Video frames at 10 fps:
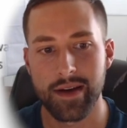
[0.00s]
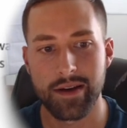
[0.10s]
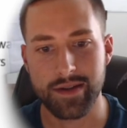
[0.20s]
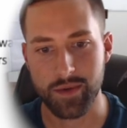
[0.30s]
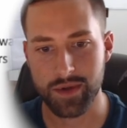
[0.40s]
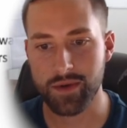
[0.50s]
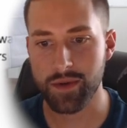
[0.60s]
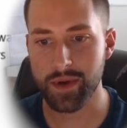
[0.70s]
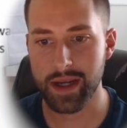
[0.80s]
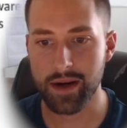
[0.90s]
So we'll scroll
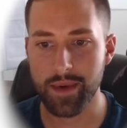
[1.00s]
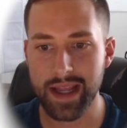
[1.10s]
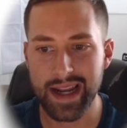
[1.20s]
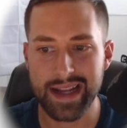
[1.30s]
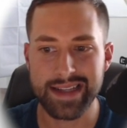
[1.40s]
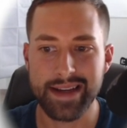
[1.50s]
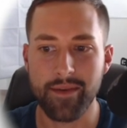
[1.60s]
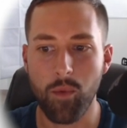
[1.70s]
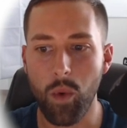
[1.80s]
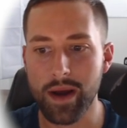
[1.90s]
through here and we get an idea
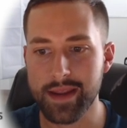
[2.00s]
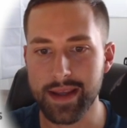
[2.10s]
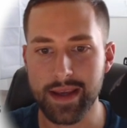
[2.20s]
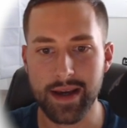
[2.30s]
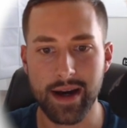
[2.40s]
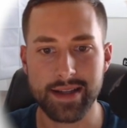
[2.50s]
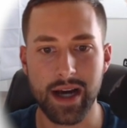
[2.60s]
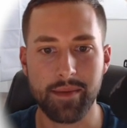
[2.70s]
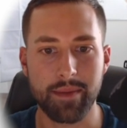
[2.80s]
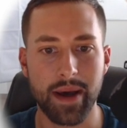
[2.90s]
of what the
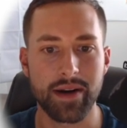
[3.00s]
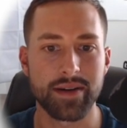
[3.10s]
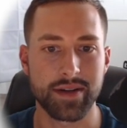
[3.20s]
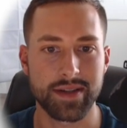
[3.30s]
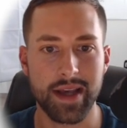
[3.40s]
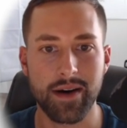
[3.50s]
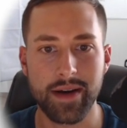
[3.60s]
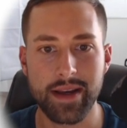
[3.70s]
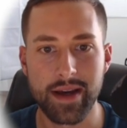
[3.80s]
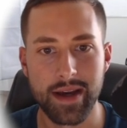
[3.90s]
top competitors are
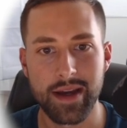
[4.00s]
selling.